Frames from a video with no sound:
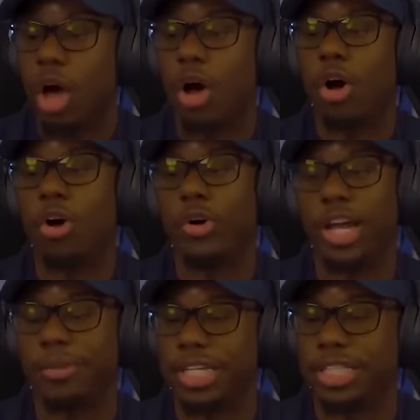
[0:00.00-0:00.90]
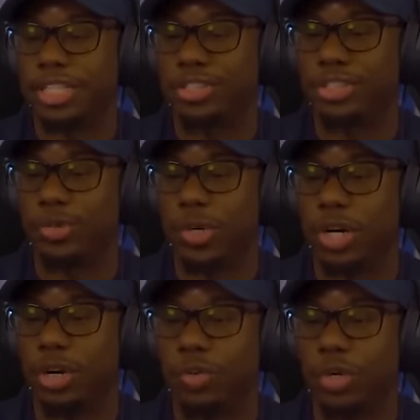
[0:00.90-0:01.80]
Oh, and that makes sense too.
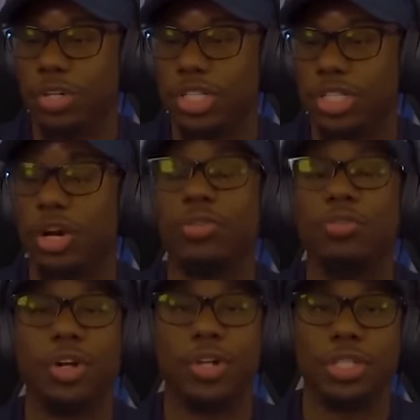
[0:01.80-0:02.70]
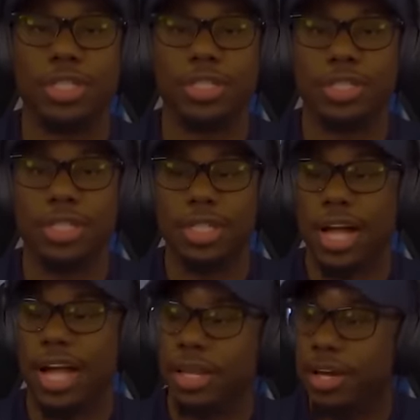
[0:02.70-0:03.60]
In her world, it's her fault.
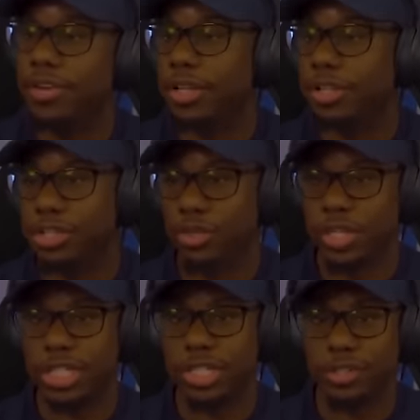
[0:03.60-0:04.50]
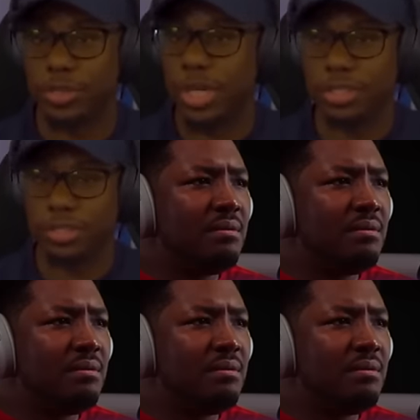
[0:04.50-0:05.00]
I love how the stories intertwine.